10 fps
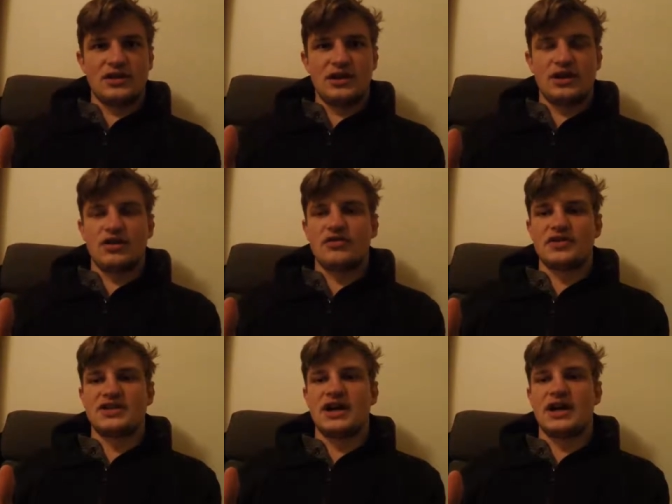and over
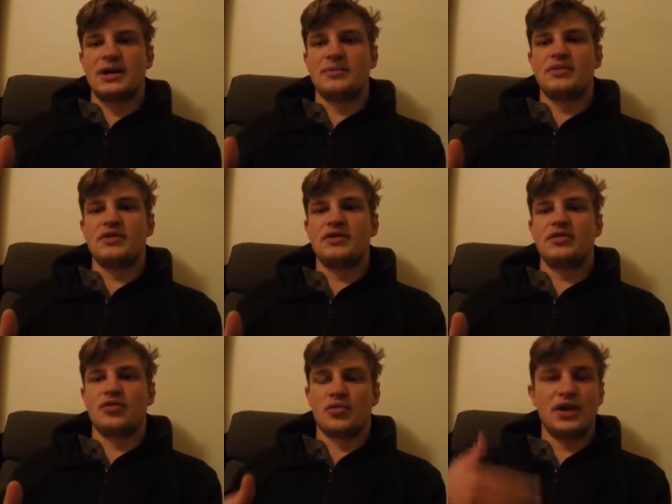time
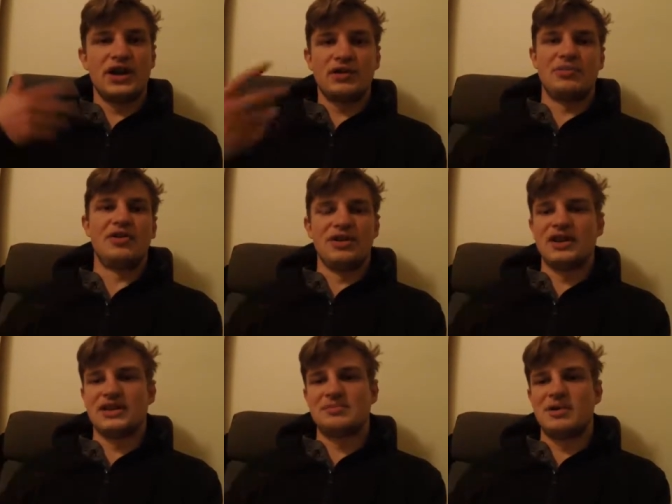your reading ability
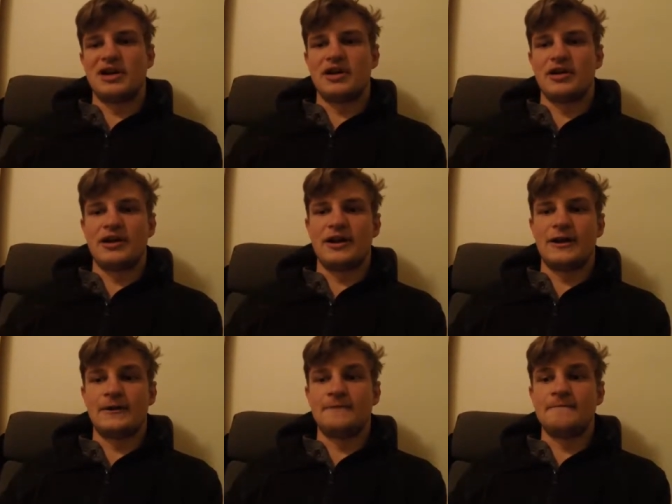gets better,
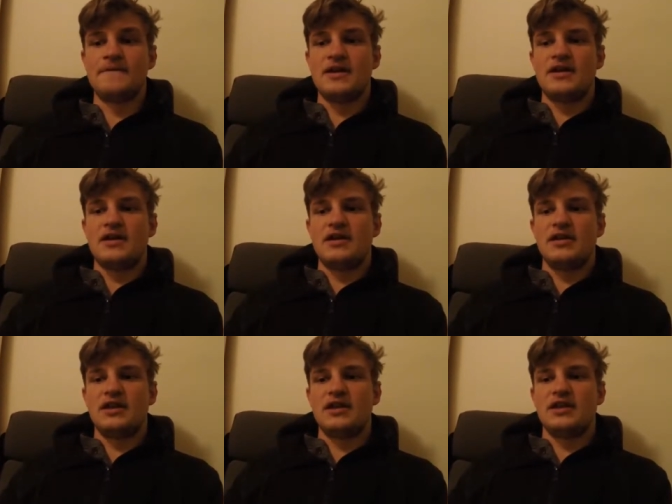and
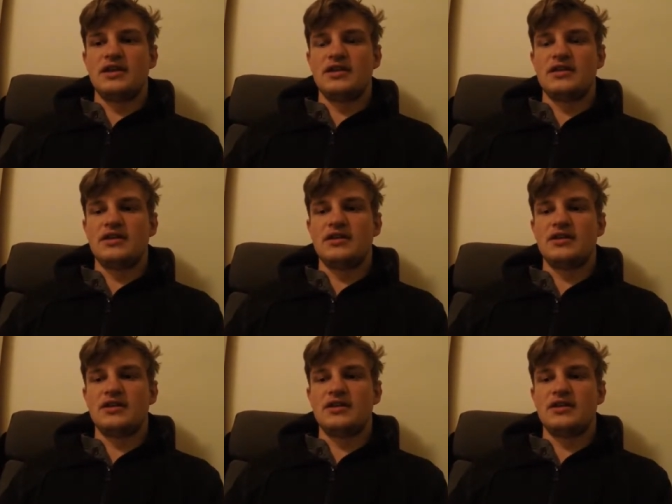the